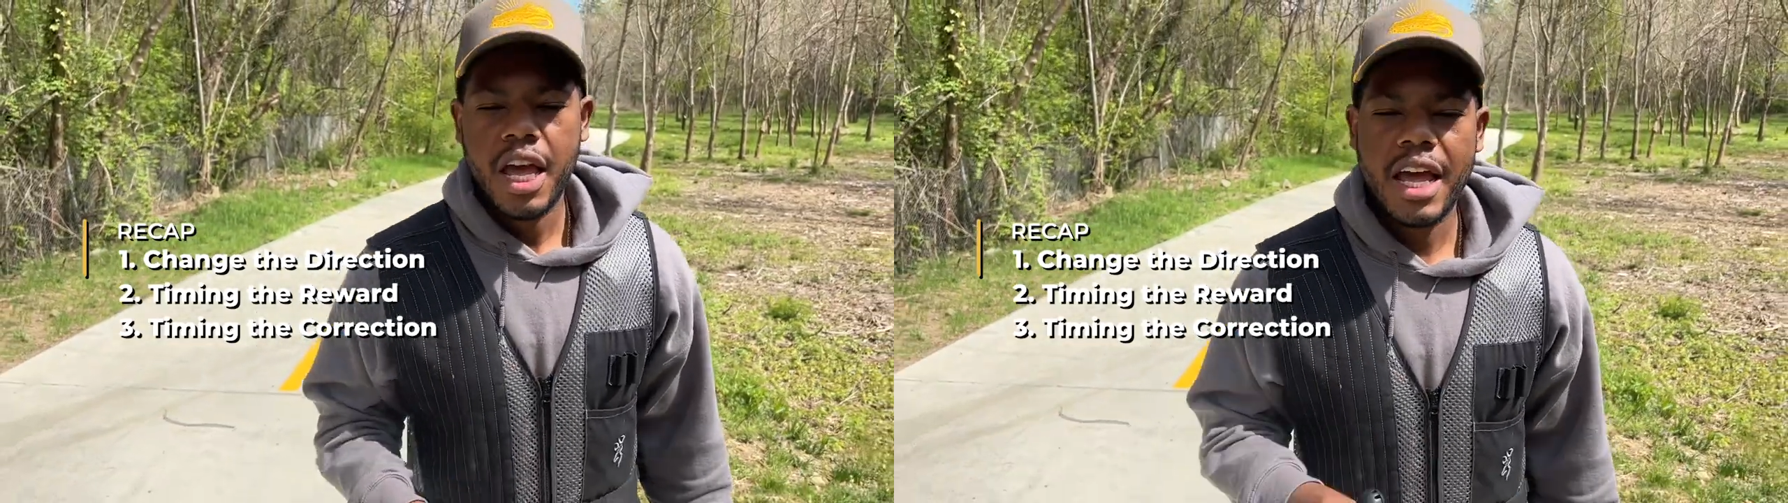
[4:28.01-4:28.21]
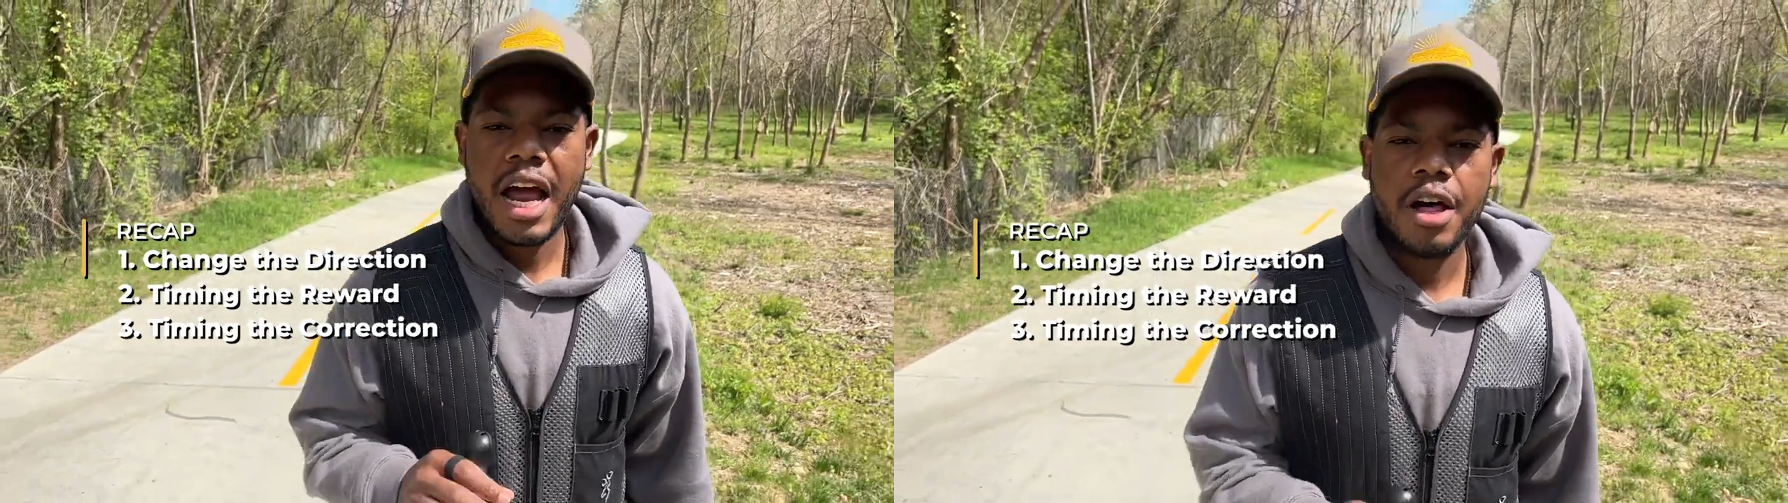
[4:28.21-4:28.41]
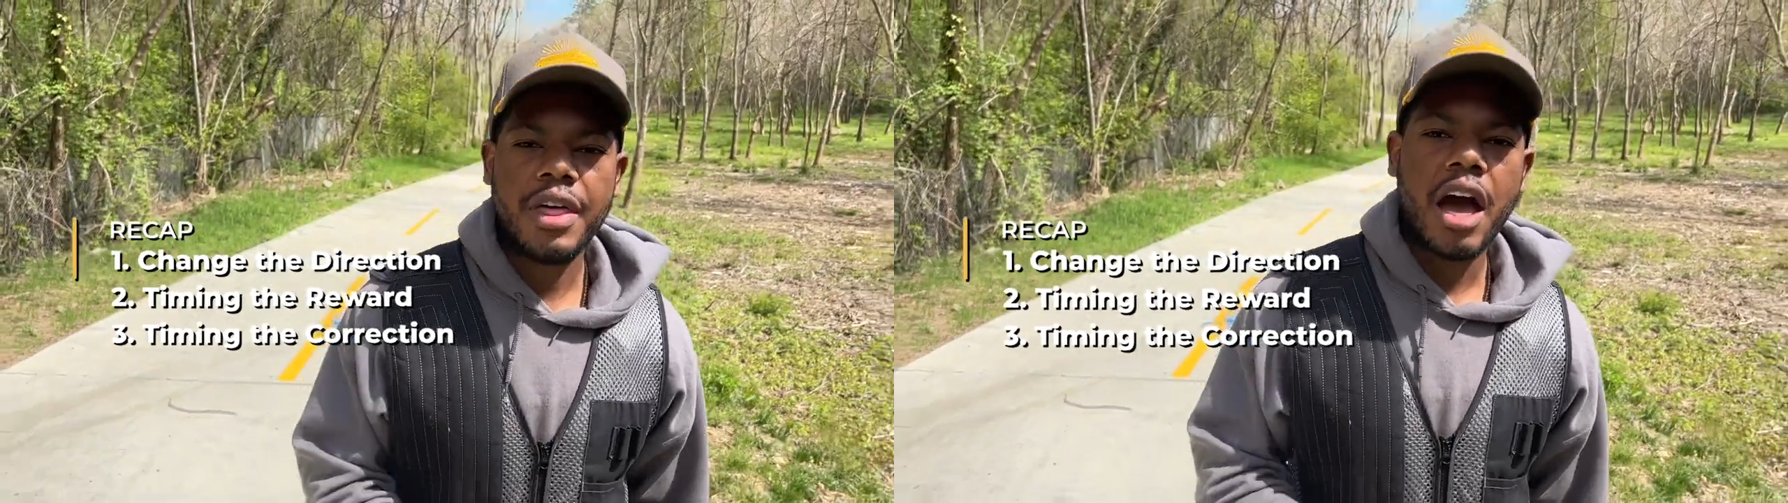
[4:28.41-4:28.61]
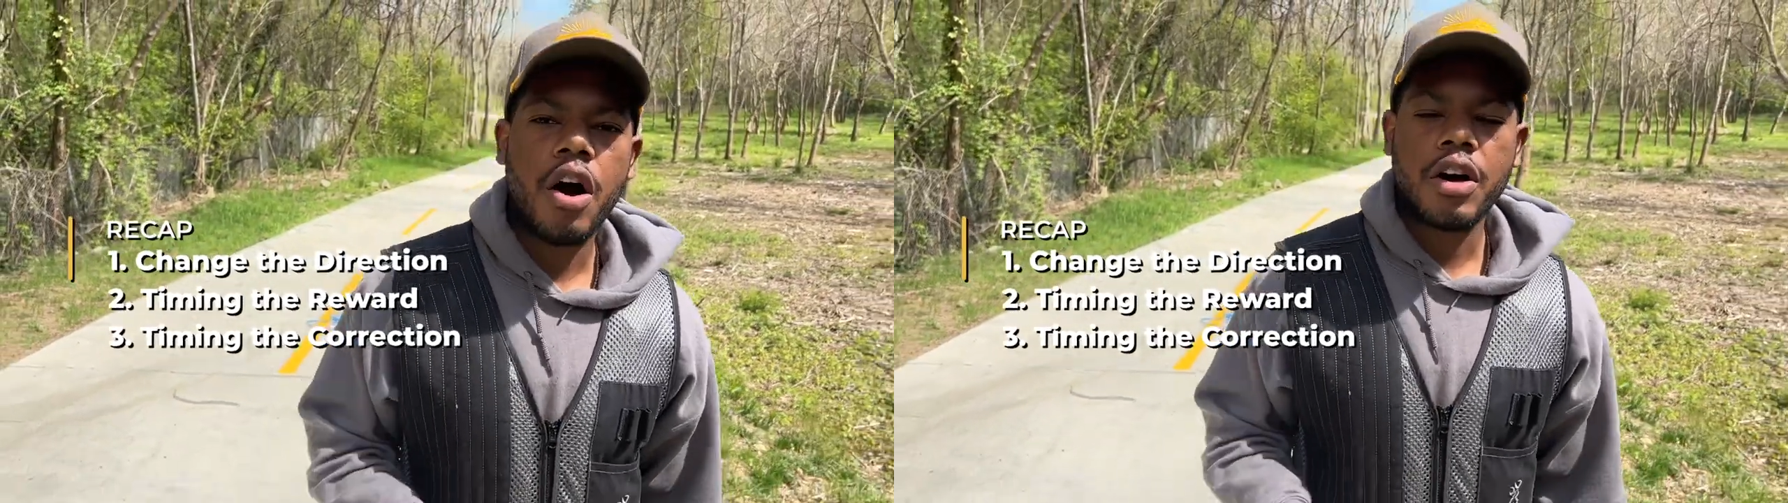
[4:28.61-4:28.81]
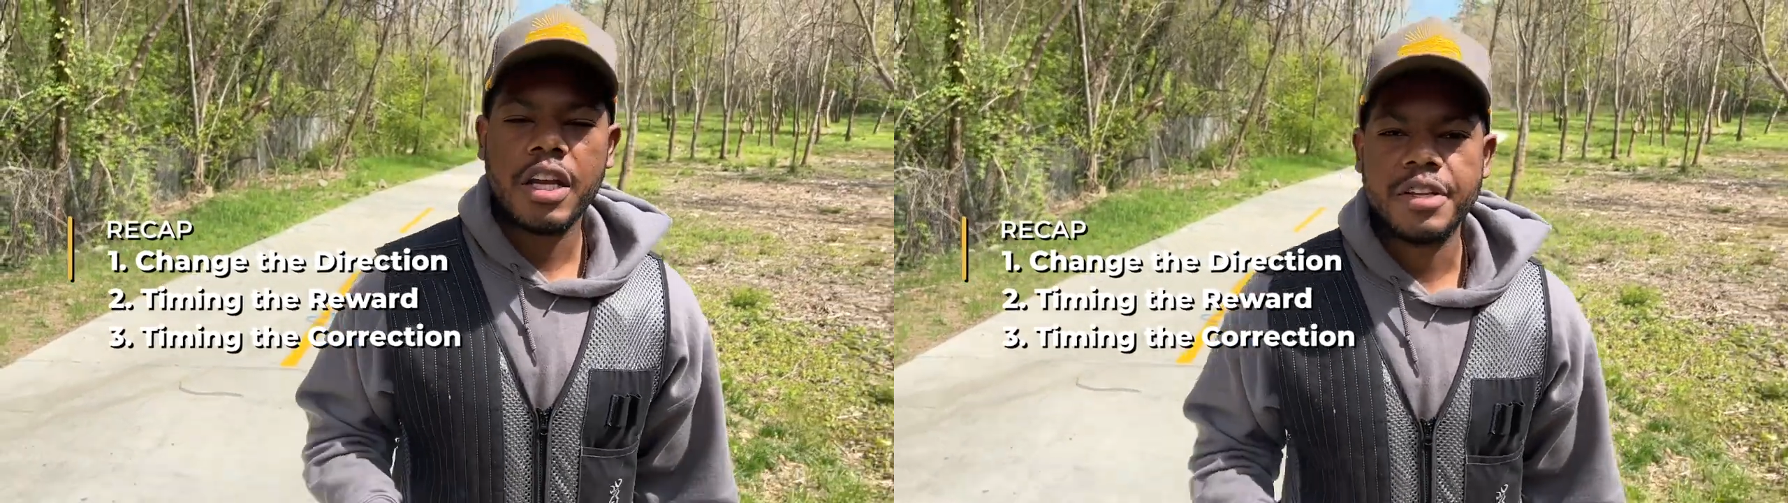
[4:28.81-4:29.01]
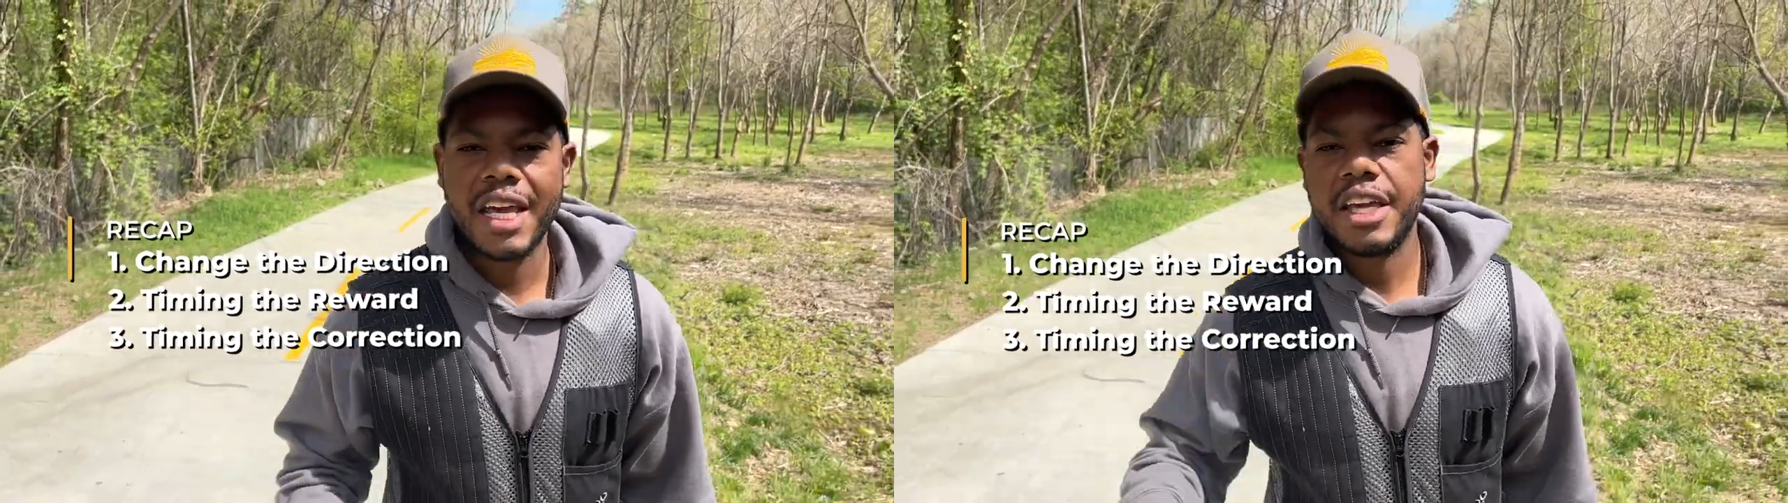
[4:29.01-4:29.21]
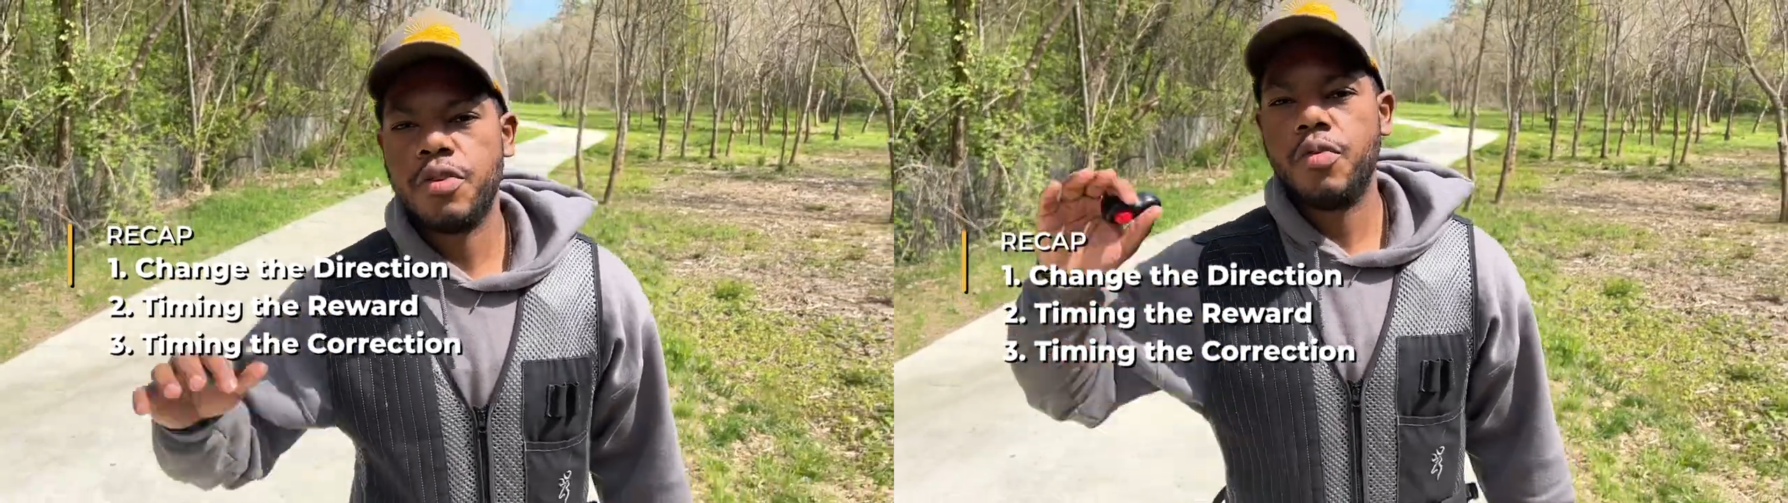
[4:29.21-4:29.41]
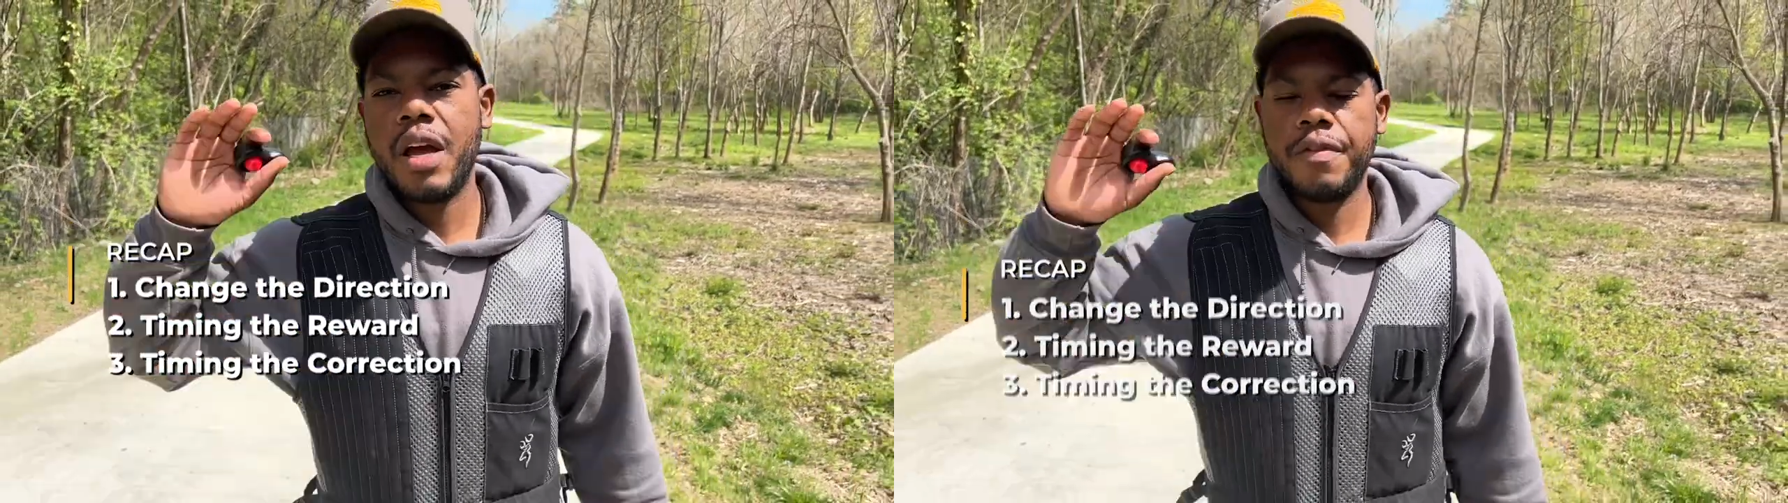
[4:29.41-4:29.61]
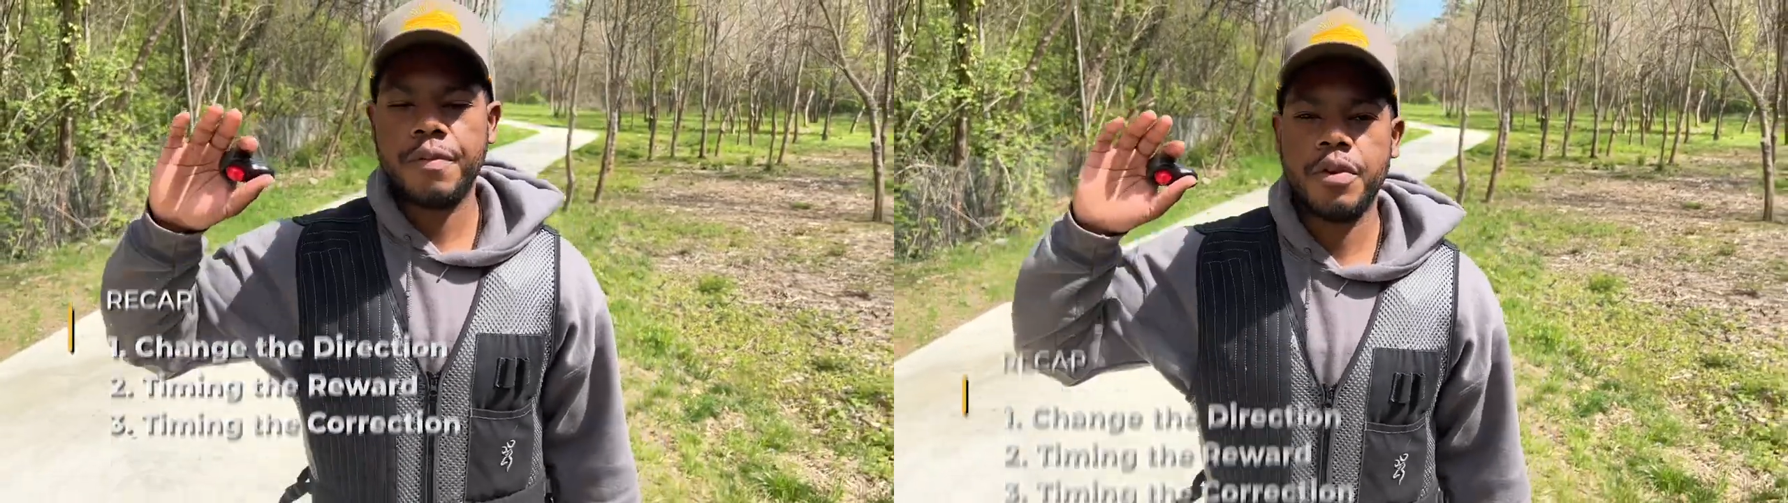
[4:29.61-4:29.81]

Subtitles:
and how that all can take you away from